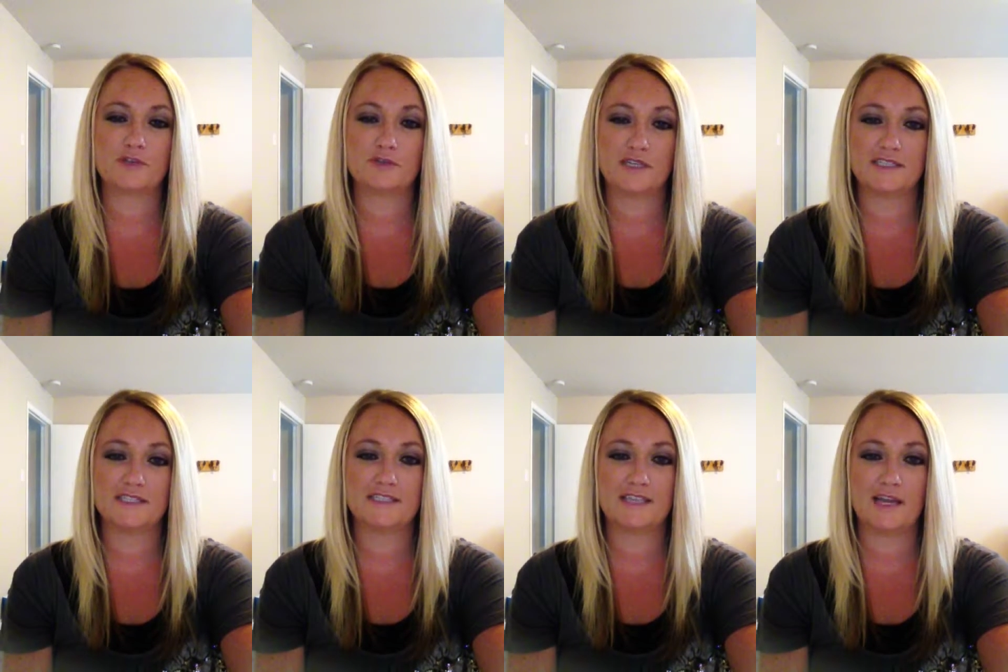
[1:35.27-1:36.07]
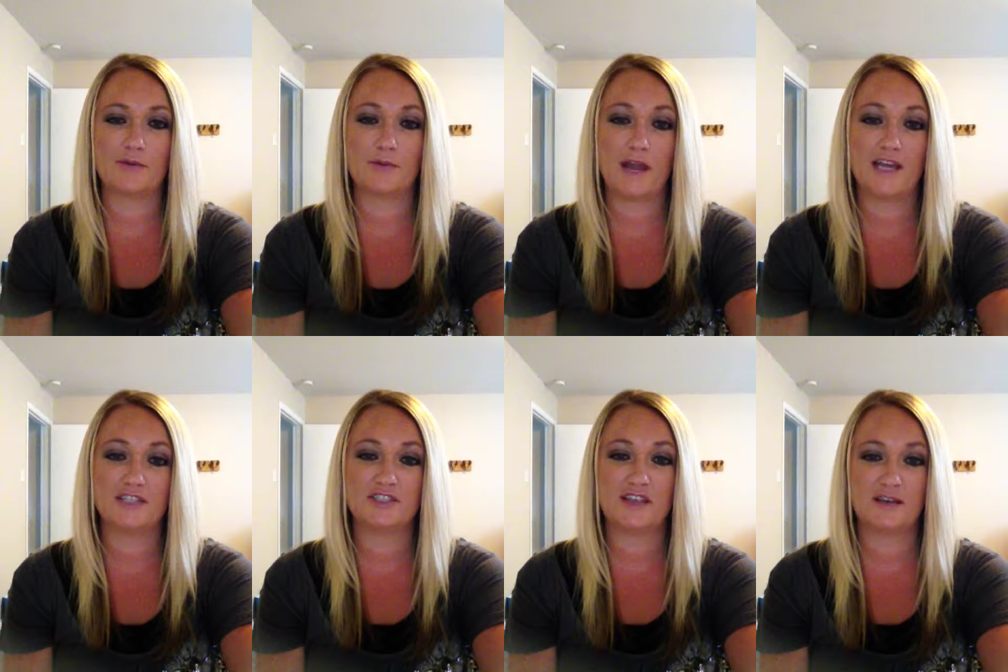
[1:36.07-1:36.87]
dressings like
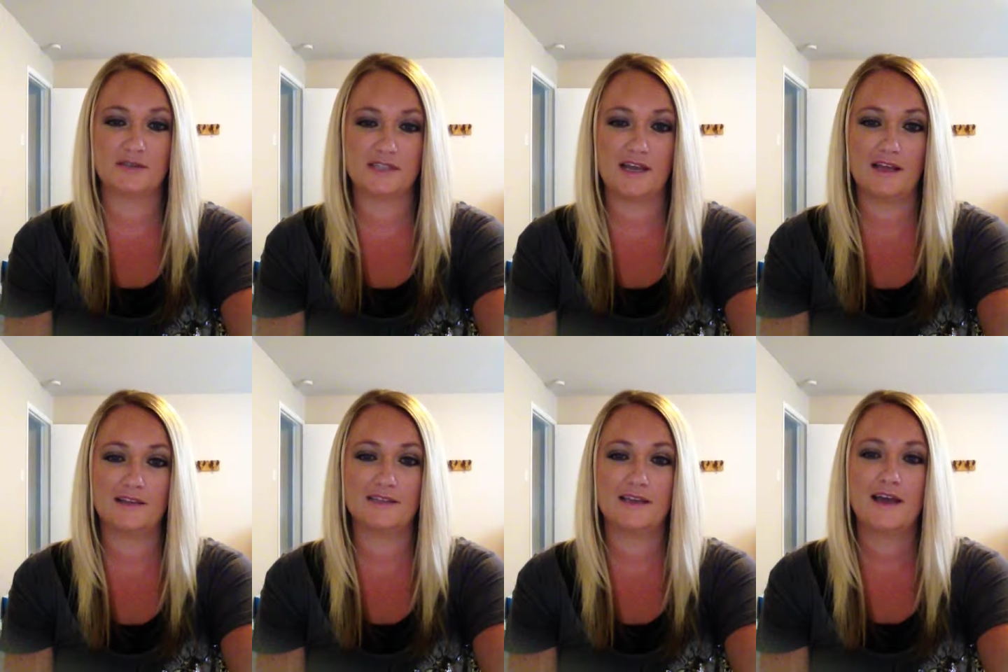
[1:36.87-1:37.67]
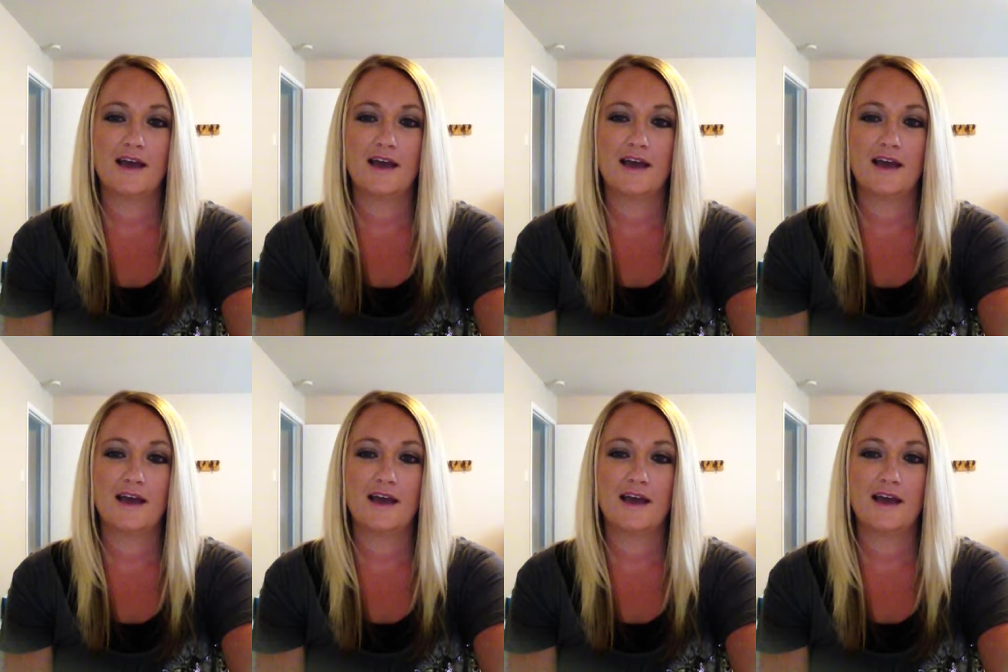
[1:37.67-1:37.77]
ranch, Thousand Island.